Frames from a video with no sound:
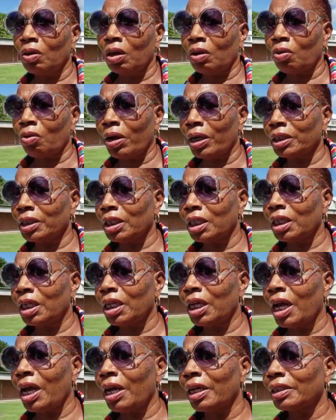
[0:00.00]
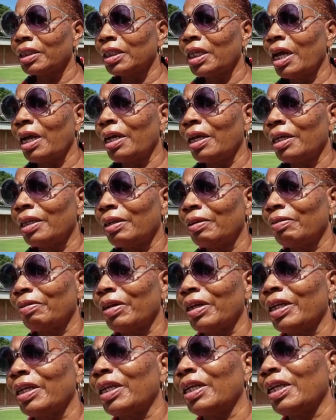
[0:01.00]
Question I asked that I don't
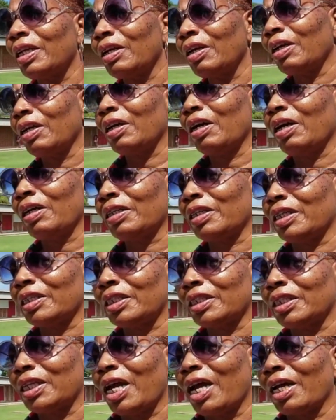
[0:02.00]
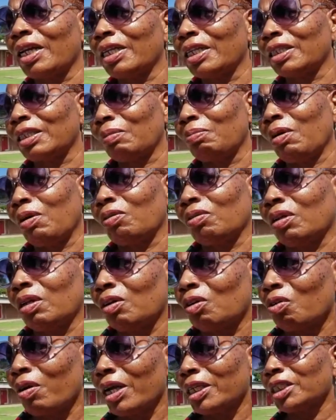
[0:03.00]
really understand is about
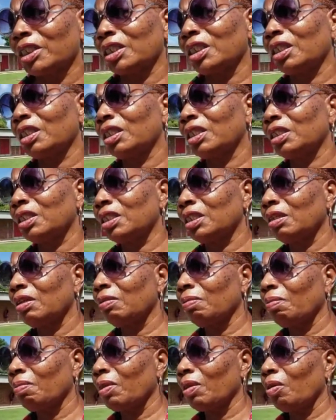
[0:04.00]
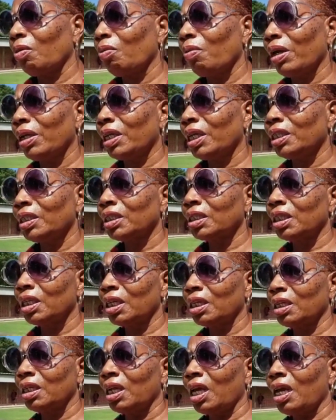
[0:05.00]
the question is when this
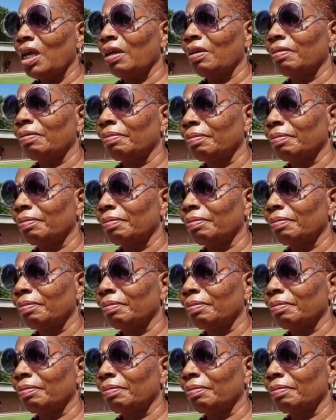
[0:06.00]
kid get